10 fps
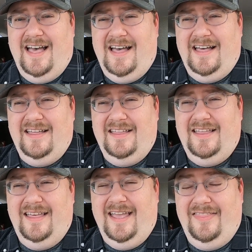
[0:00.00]
And
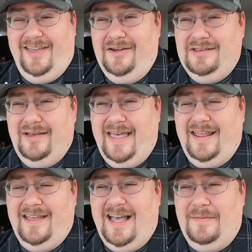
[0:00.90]
they also
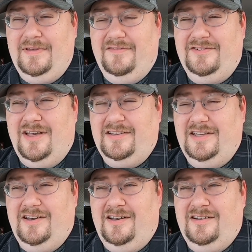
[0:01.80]
had a copy of Donkey
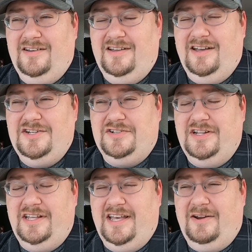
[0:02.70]
Kong
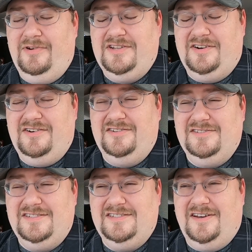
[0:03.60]
Country
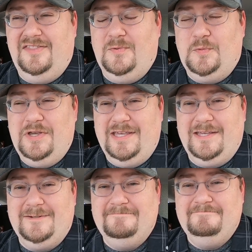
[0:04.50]
Returns on the
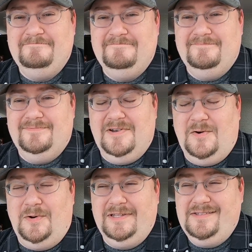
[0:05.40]
Wii,
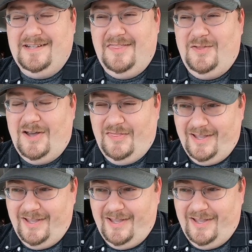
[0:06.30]
or at least I thought